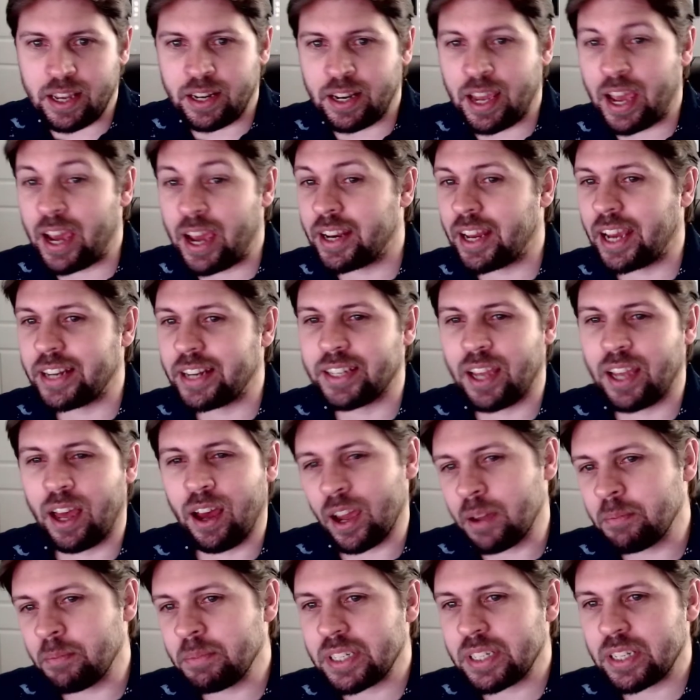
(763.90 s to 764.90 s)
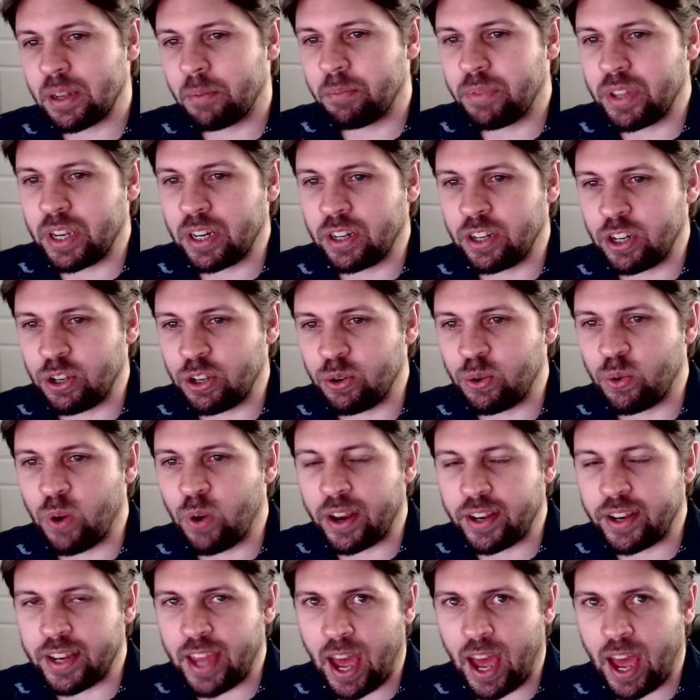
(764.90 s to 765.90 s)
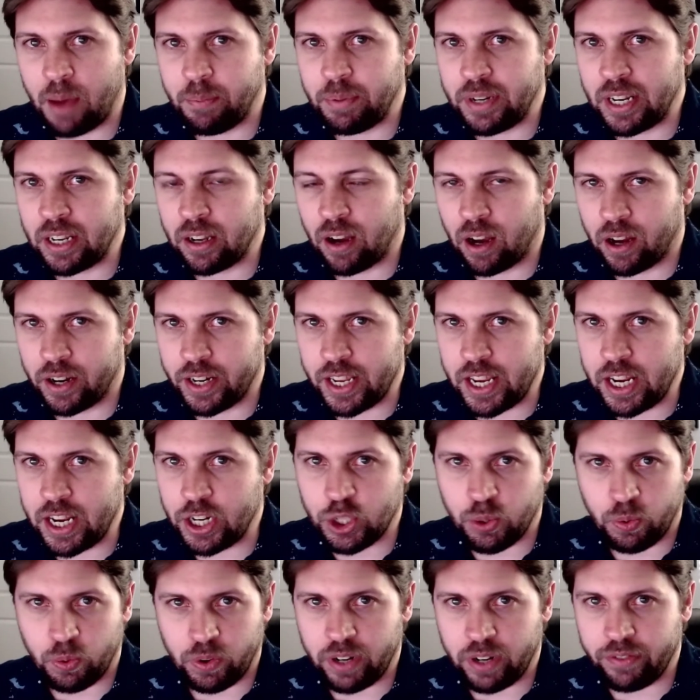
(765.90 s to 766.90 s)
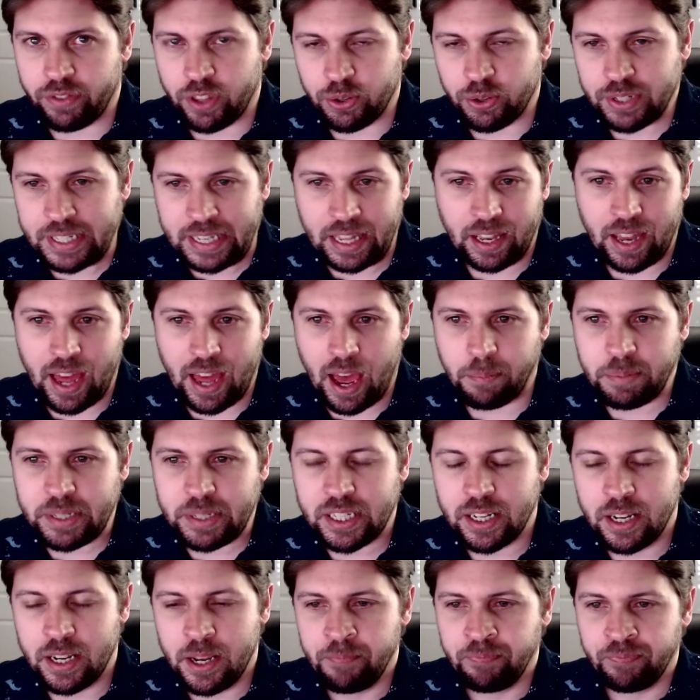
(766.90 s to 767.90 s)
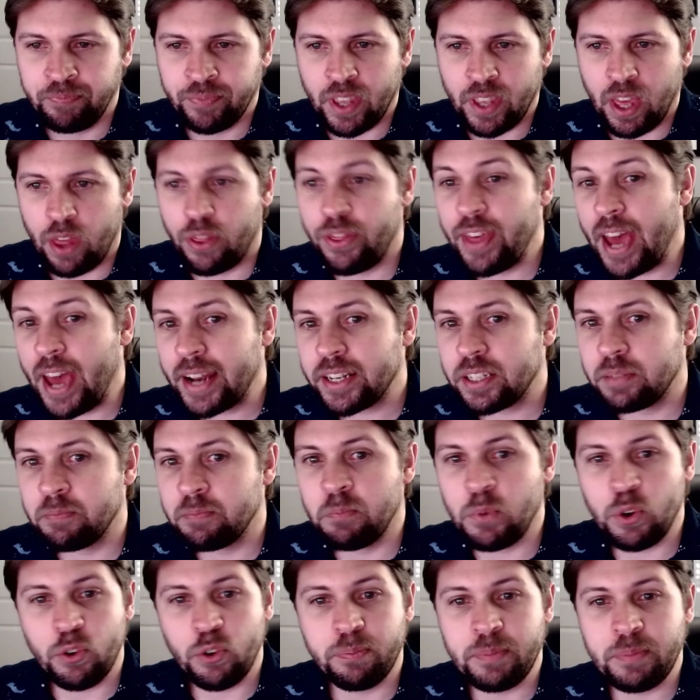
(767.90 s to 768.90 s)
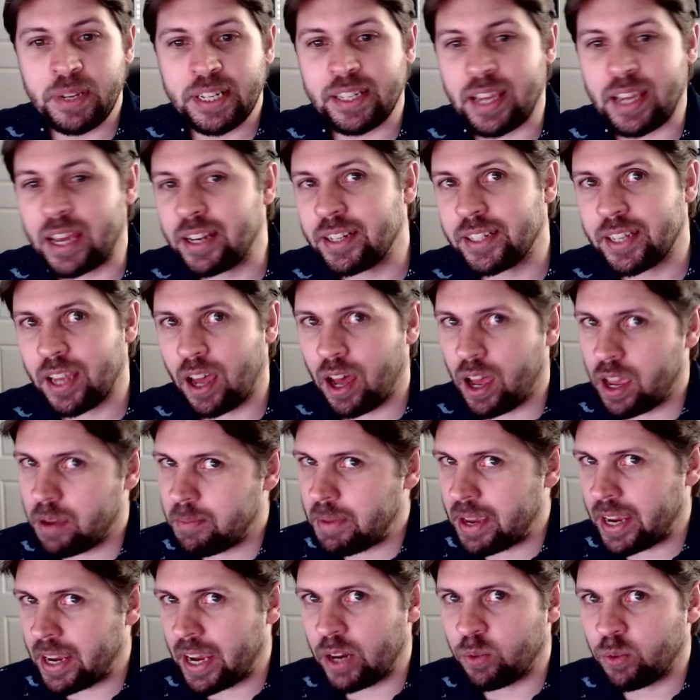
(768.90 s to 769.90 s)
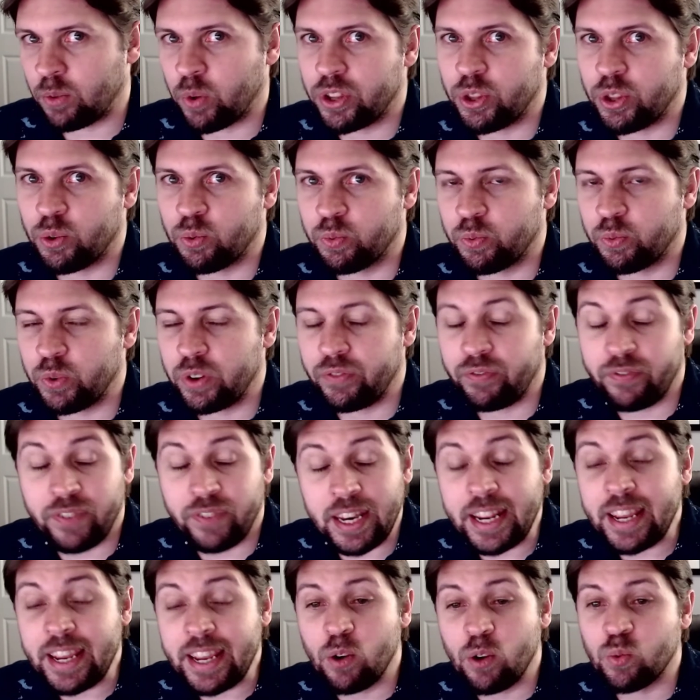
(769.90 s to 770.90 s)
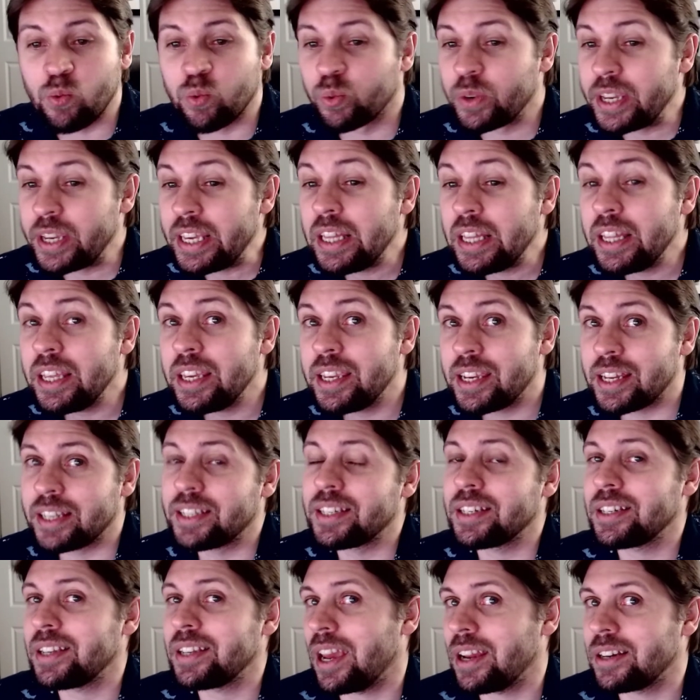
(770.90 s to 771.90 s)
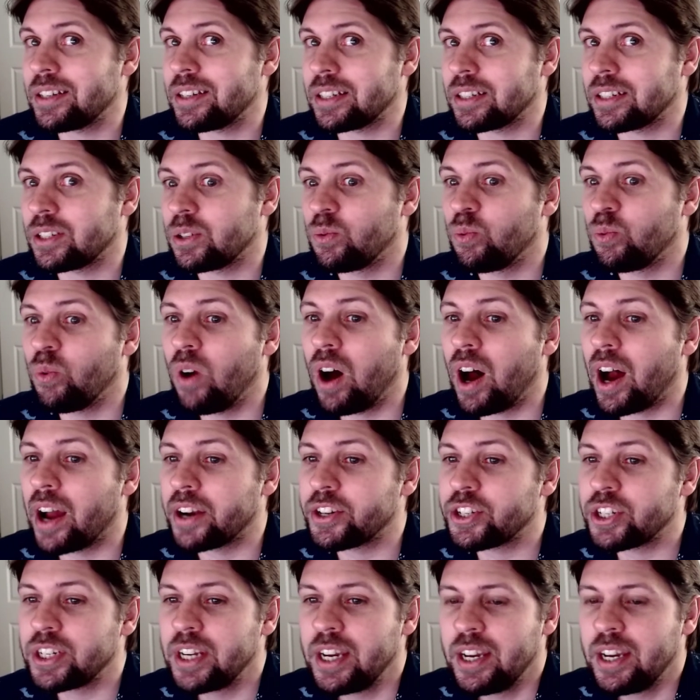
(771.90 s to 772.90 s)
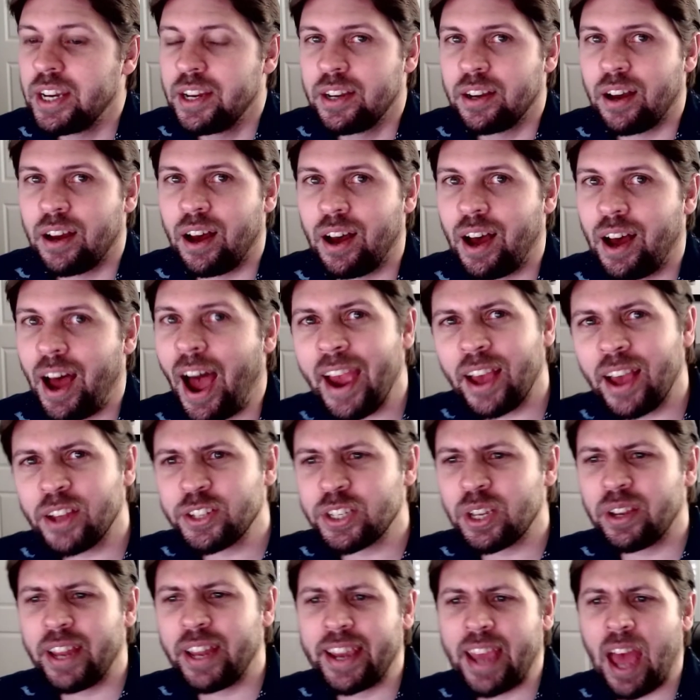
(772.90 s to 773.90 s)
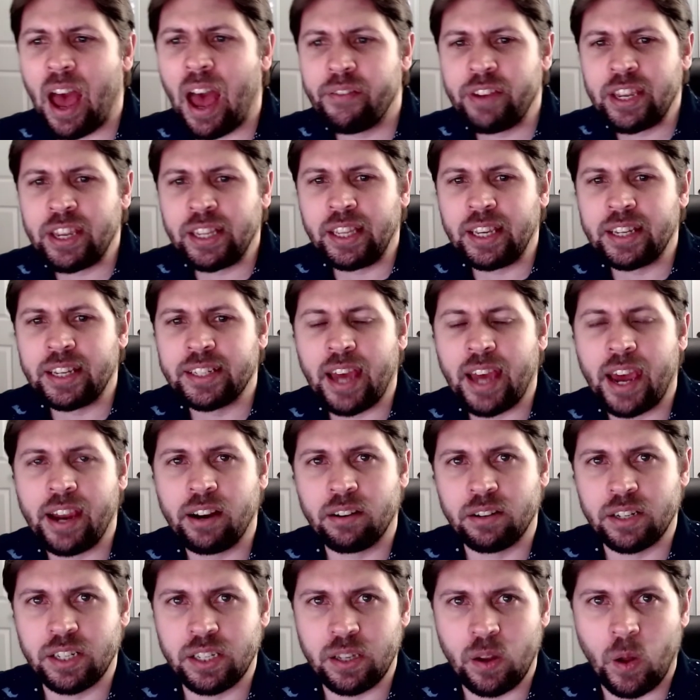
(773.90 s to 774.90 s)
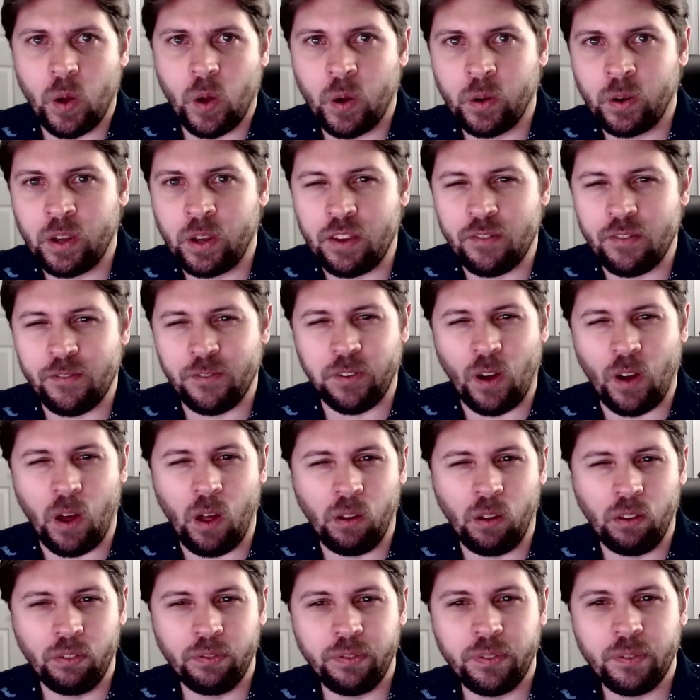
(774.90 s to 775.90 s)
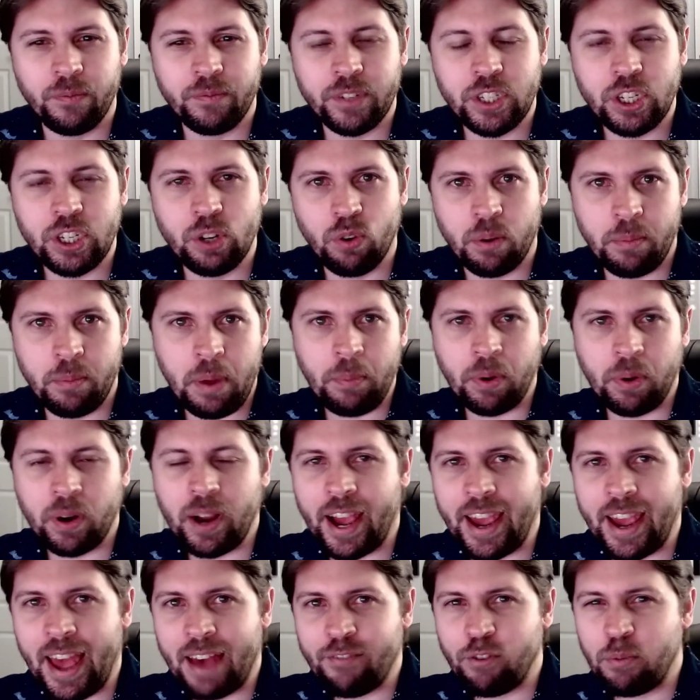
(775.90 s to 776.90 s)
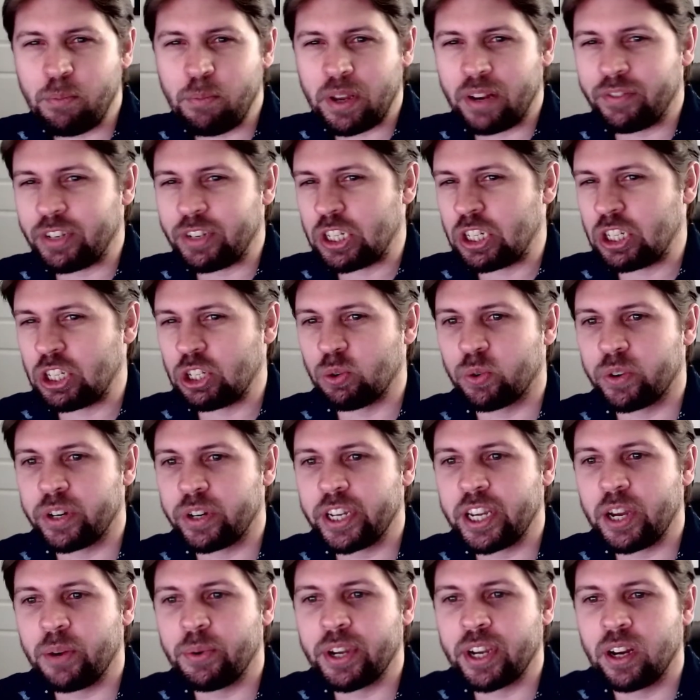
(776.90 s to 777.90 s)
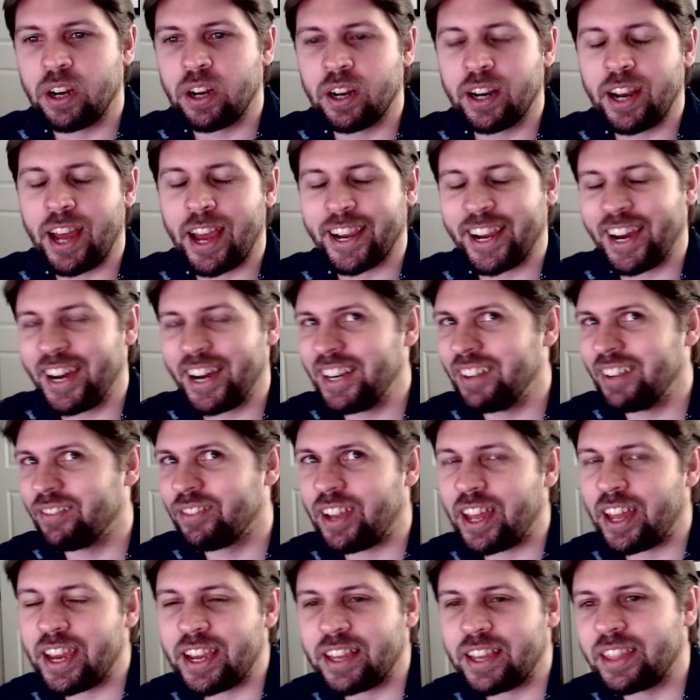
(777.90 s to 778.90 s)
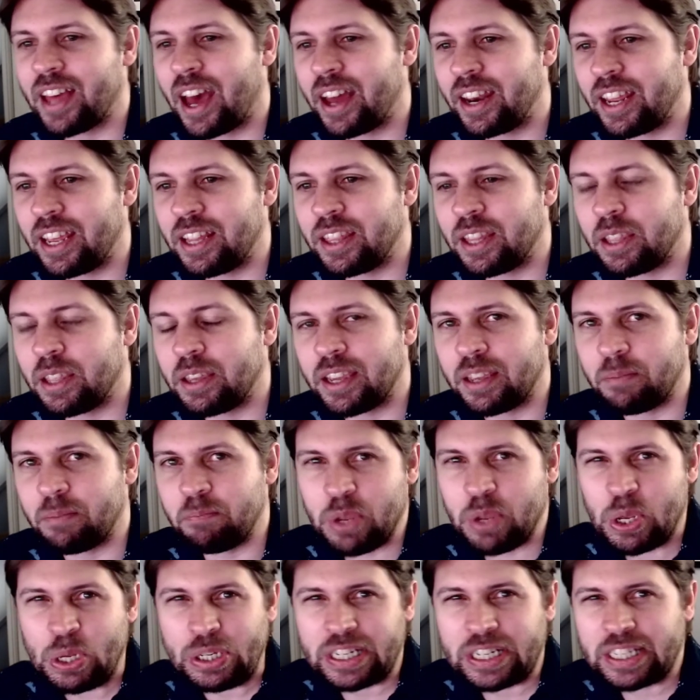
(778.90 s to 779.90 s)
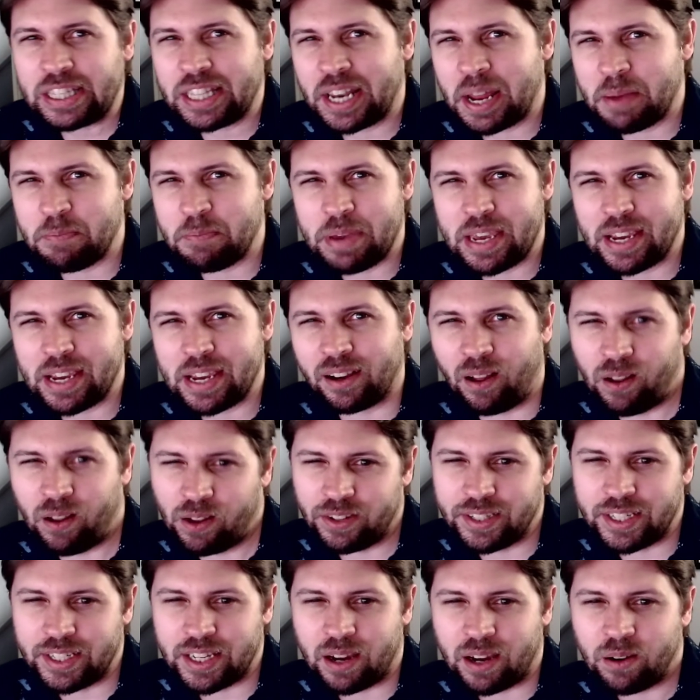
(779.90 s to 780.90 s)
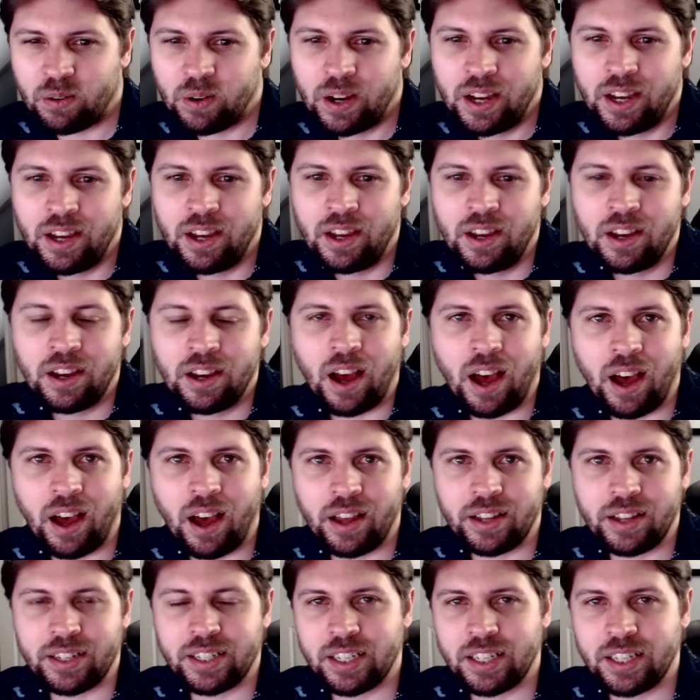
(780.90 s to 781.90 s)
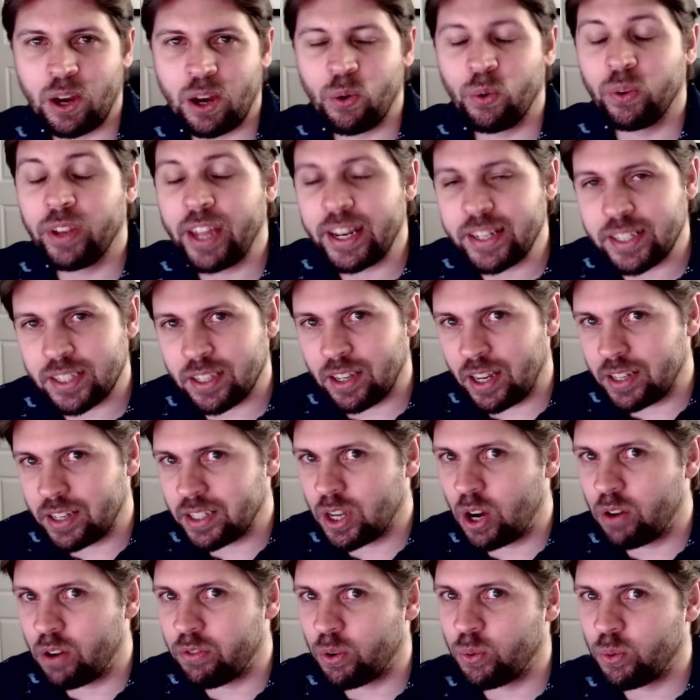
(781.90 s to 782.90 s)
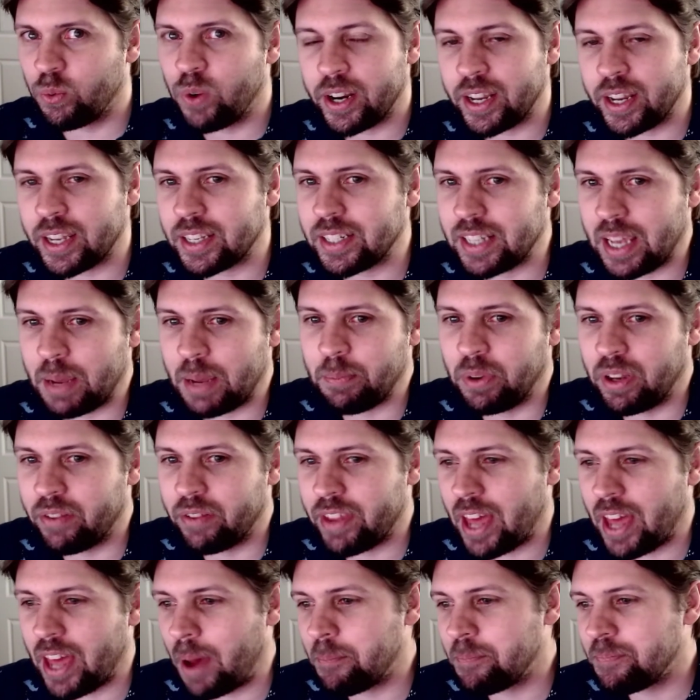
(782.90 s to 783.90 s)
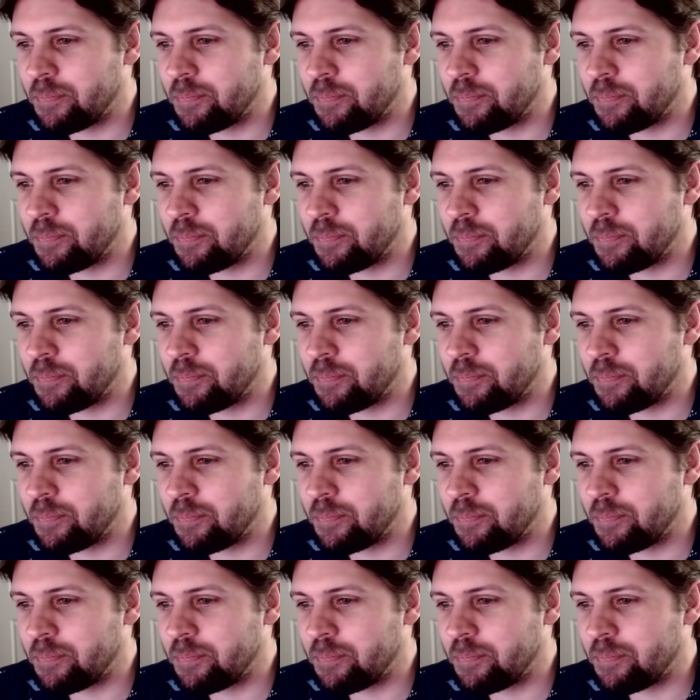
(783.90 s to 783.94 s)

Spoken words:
and I time something new happening on each one of those claps. That's movement and timing, and where the video really gets engaging to watch. I also like having the entire song evolve. So remember, I have a bit of a story going on. I kind of like that in the music that I pick also. So let's go over one example of that.